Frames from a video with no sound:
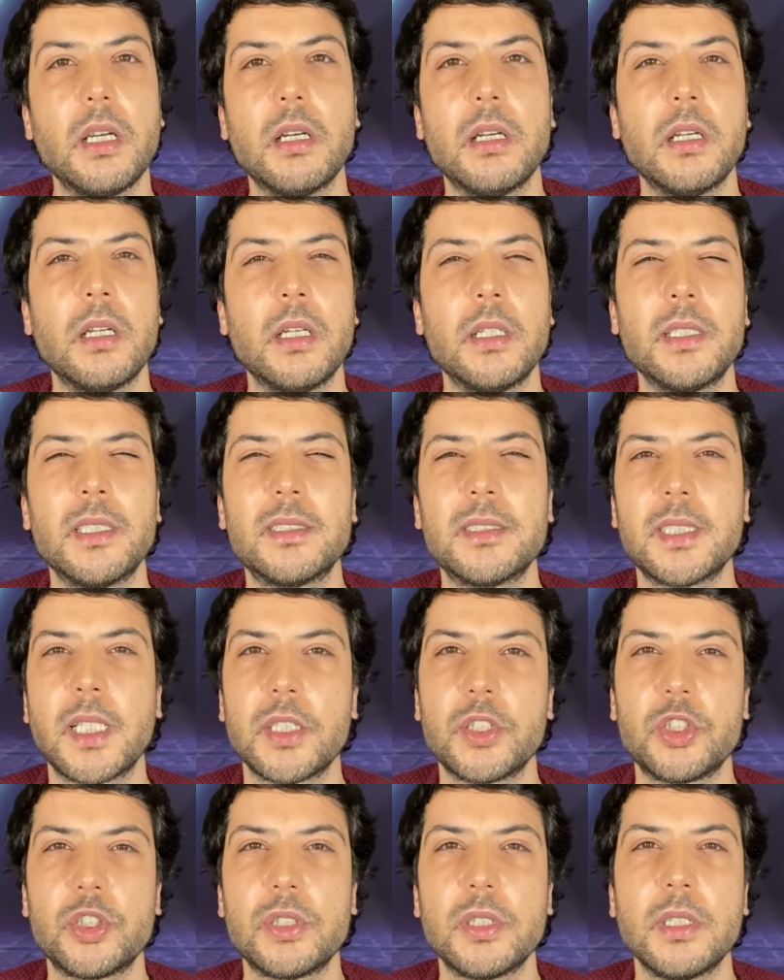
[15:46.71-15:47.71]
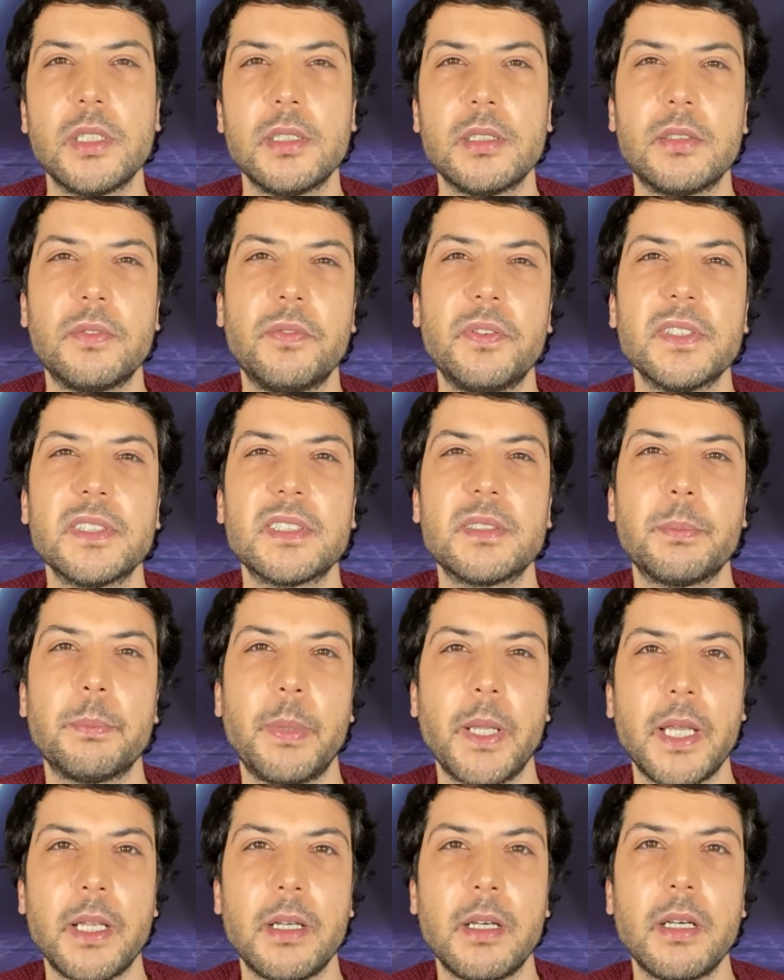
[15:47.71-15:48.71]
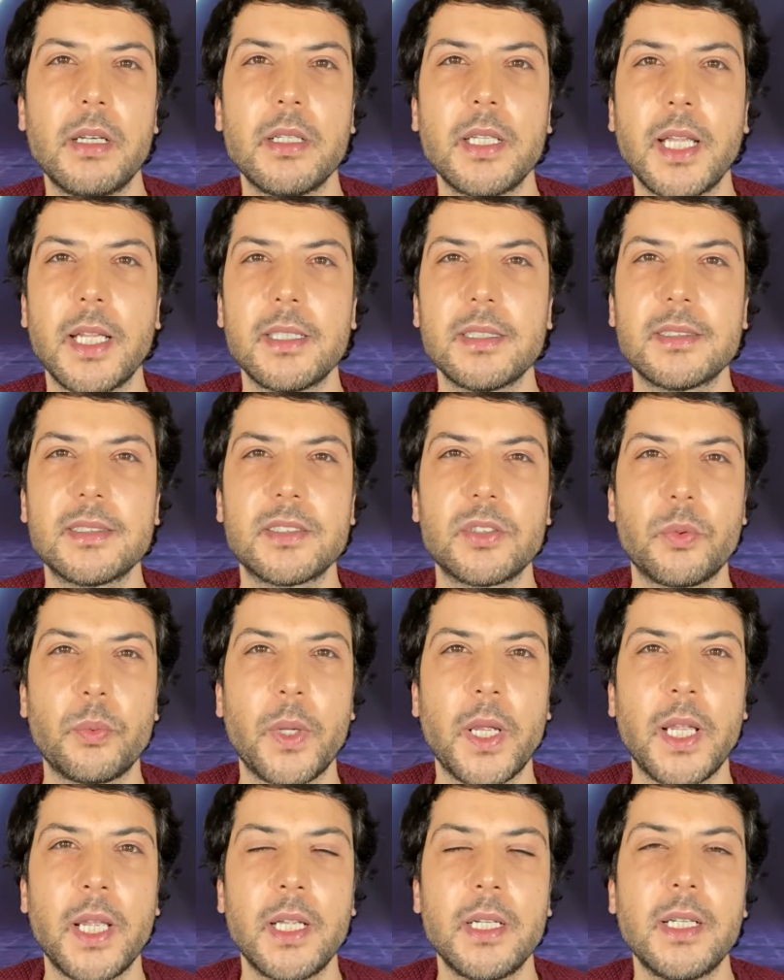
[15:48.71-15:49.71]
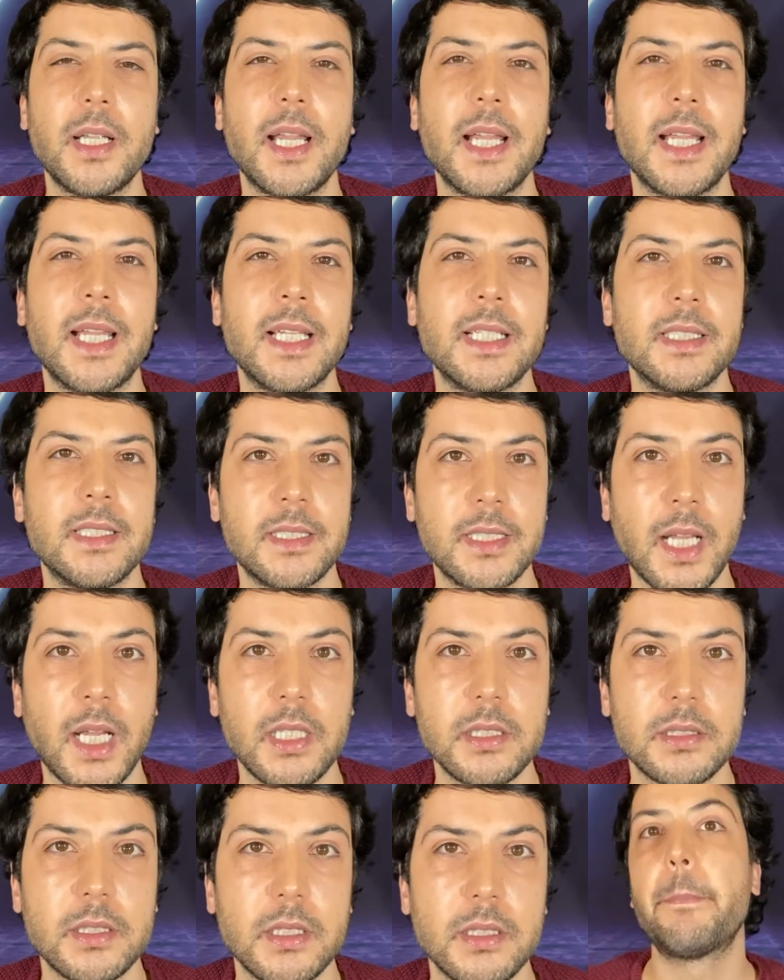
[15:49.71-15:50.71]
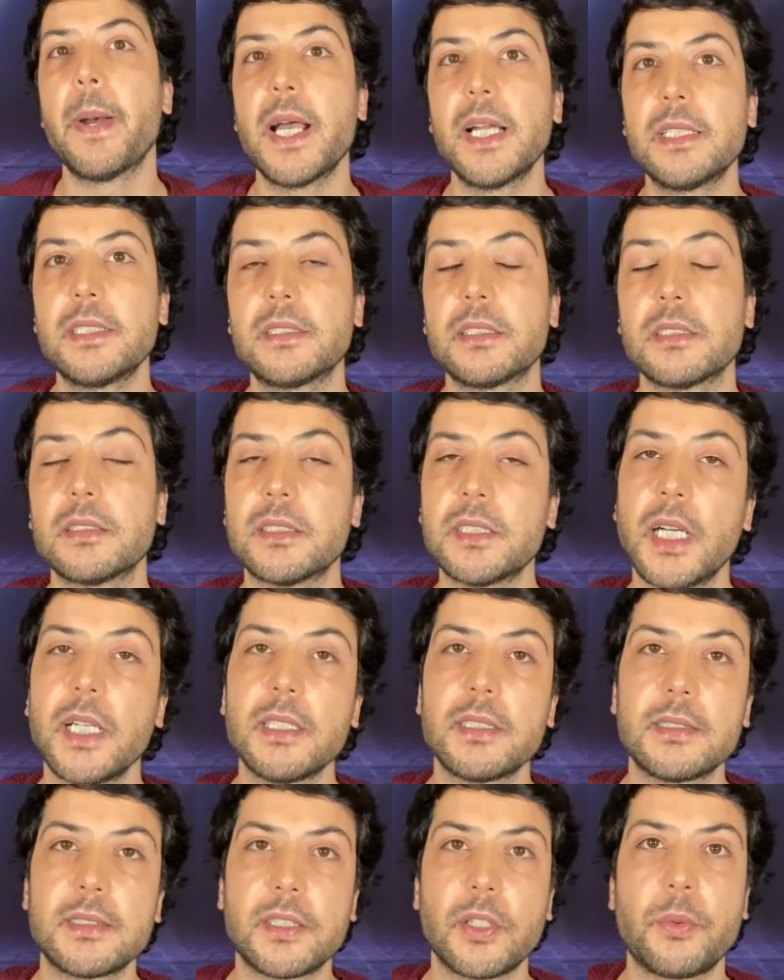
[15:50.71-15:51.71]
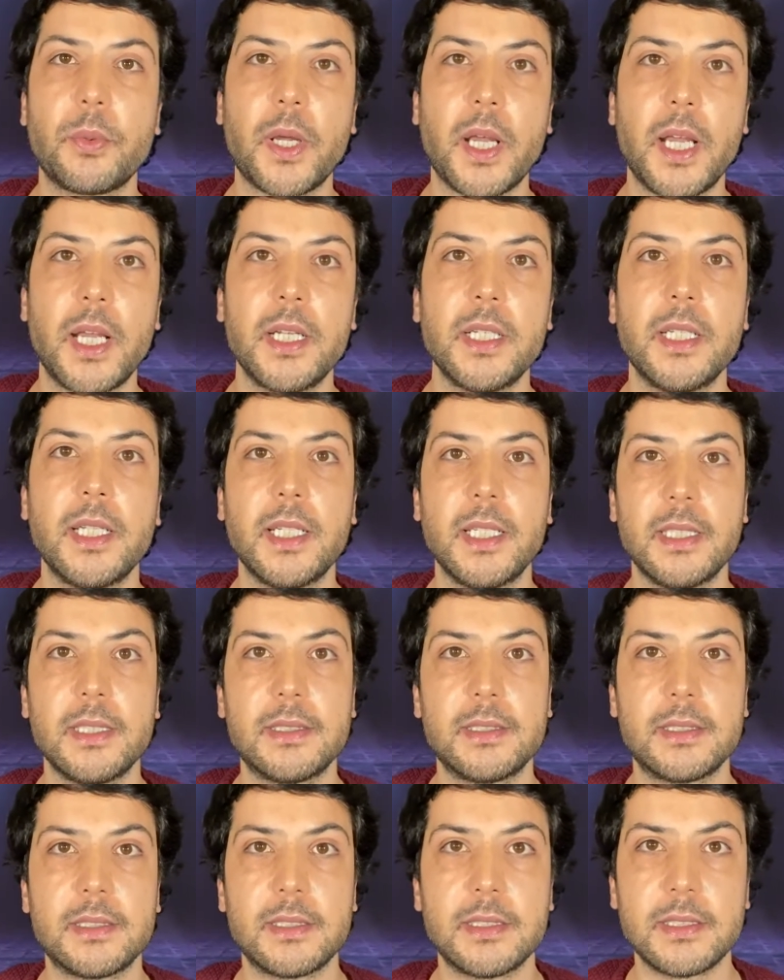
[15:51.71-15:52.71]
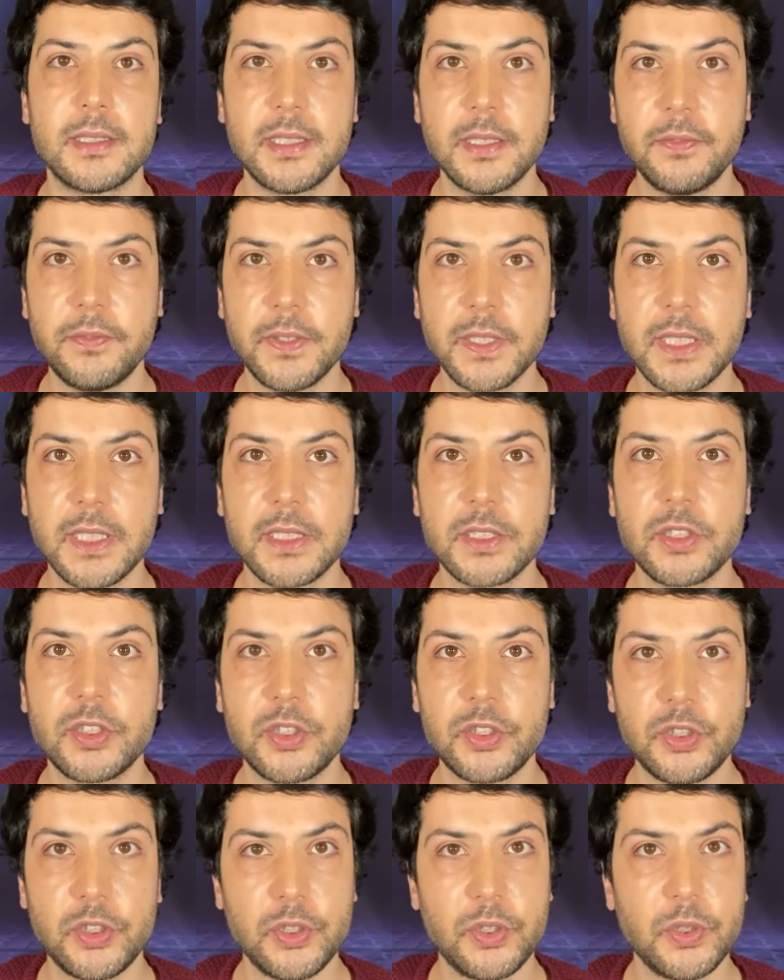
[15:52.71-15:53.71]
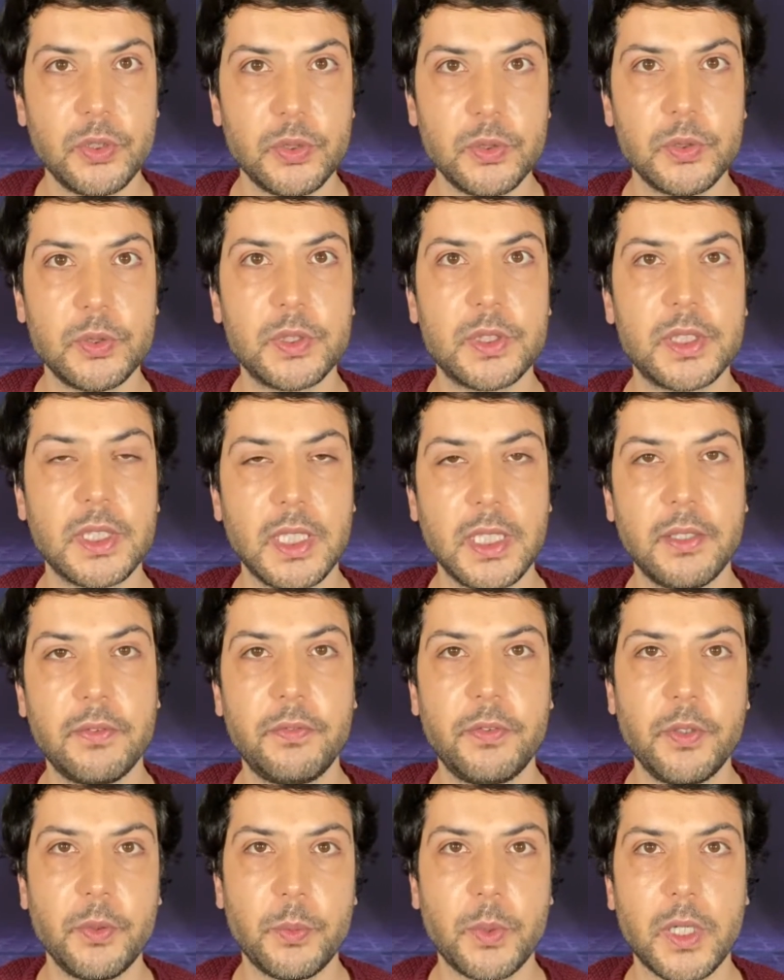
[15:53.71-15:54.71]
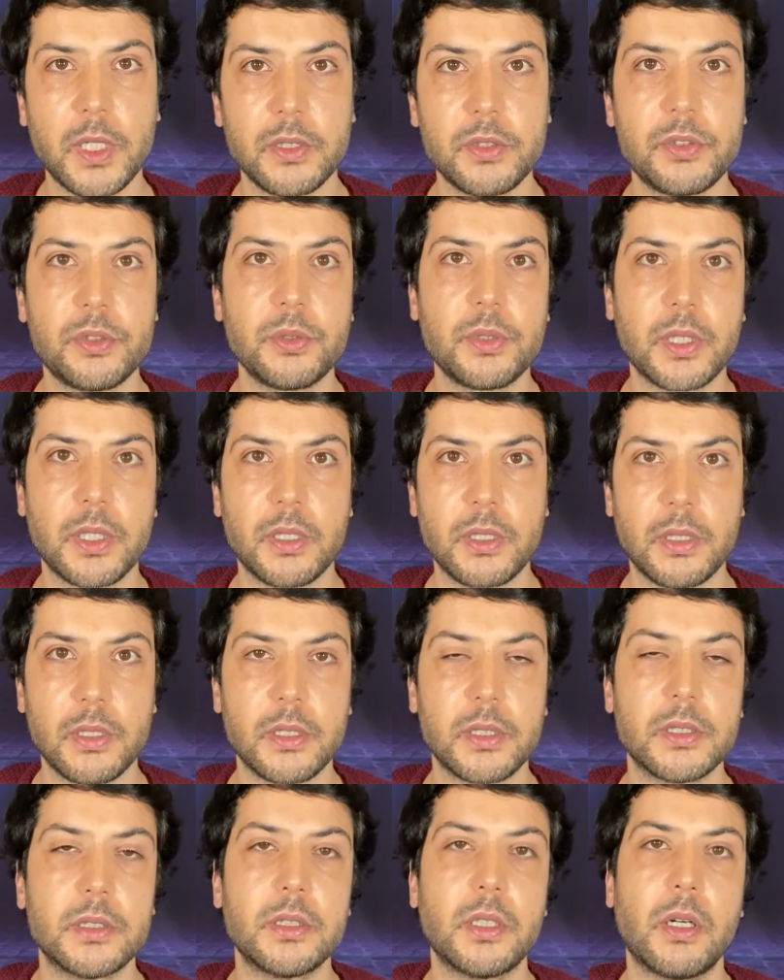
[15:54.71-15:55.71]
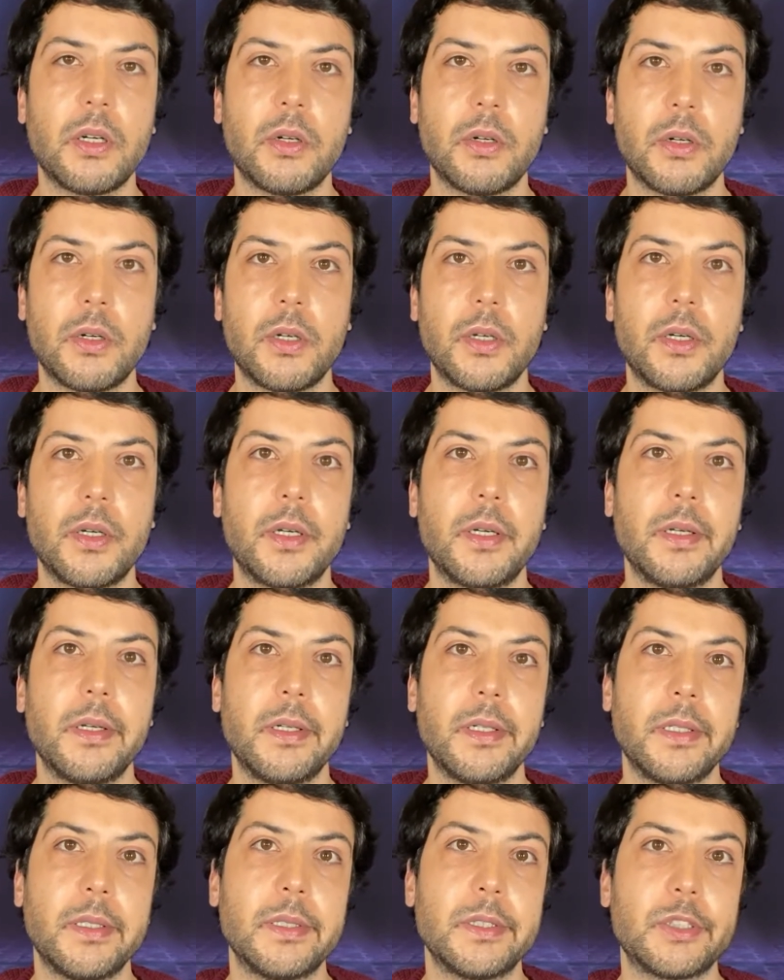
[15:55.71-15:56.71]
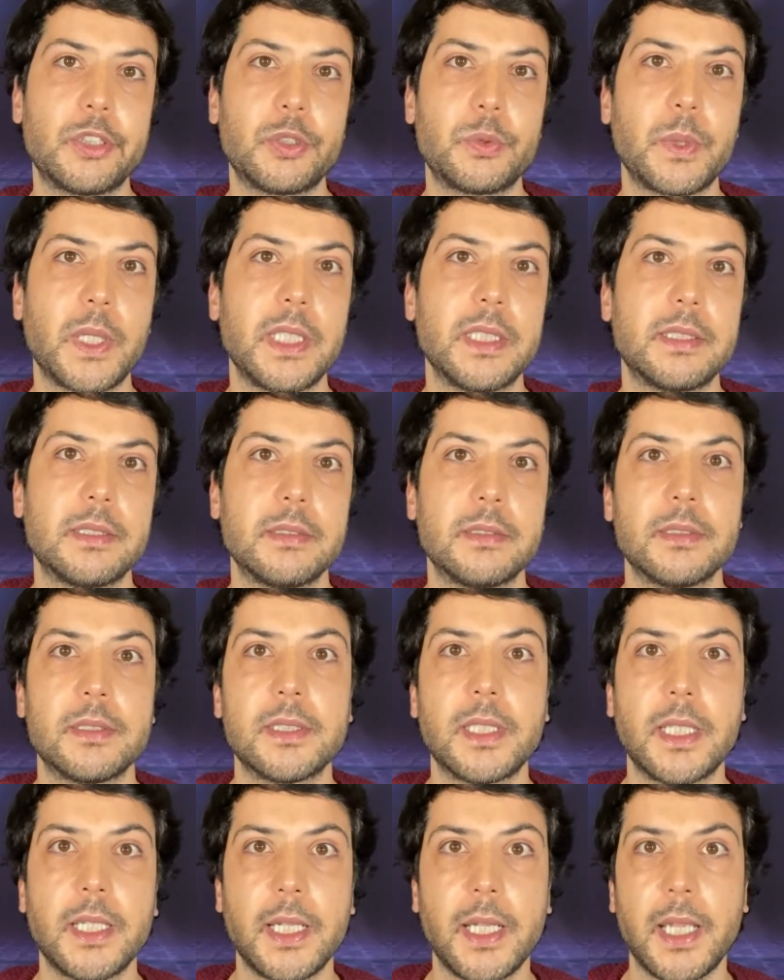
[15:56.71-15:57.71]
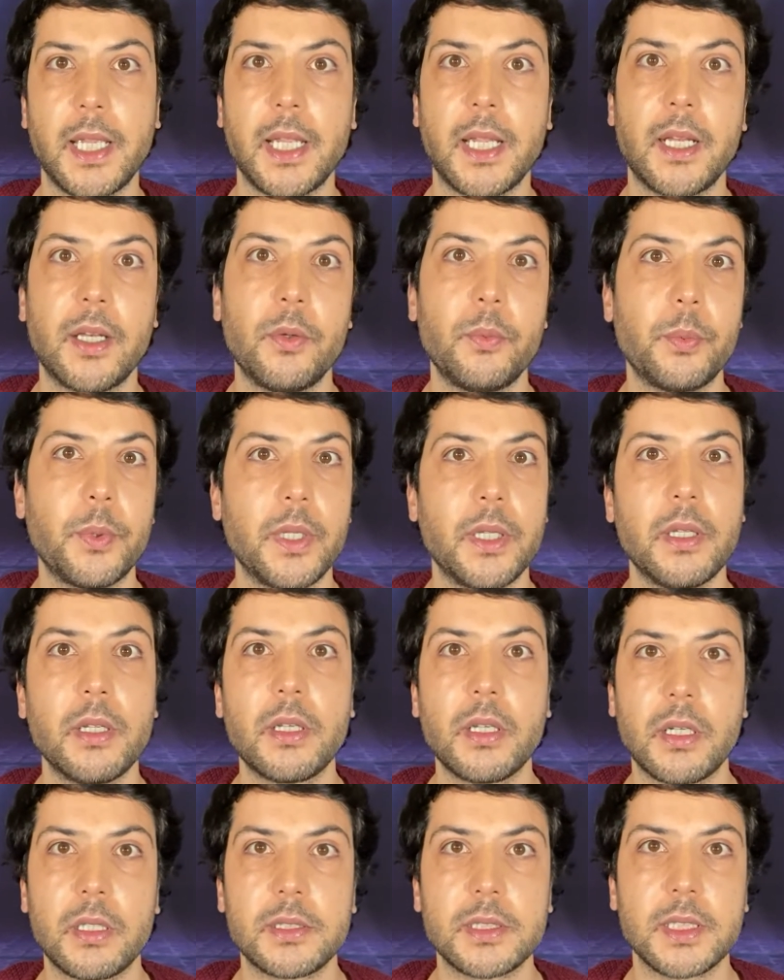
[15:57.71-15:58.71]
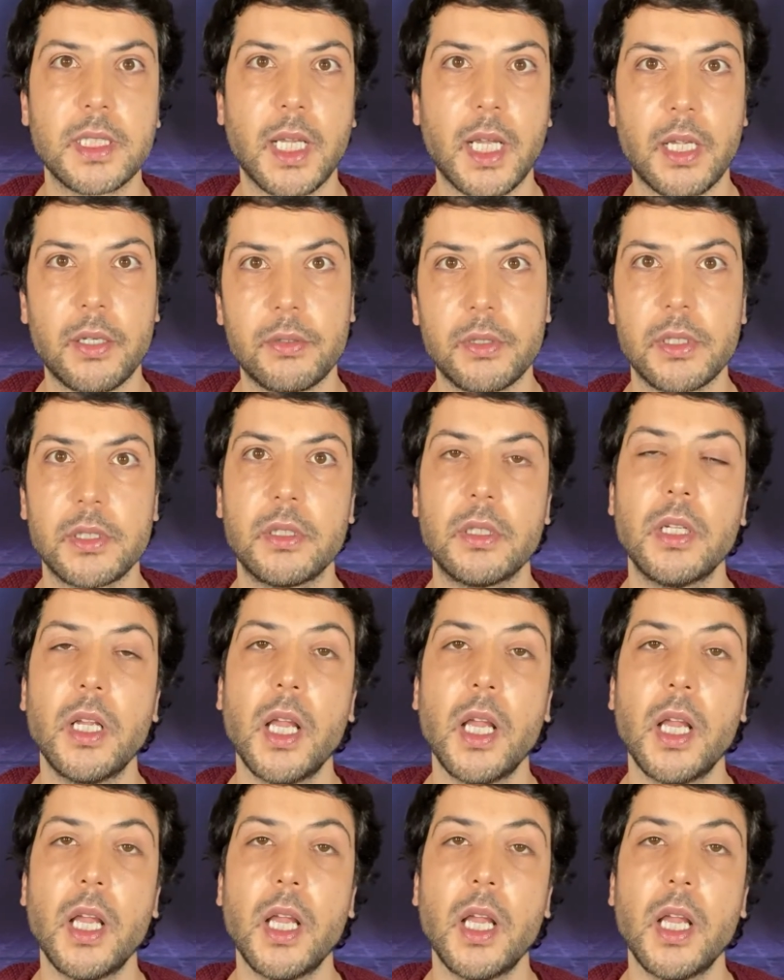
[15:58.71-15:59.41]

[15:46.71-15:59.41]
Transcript: The touch, it feels better than Saran and Nylon. But like Saran, it's difficult to use if you want to curl or straighten the hair with a curling iron.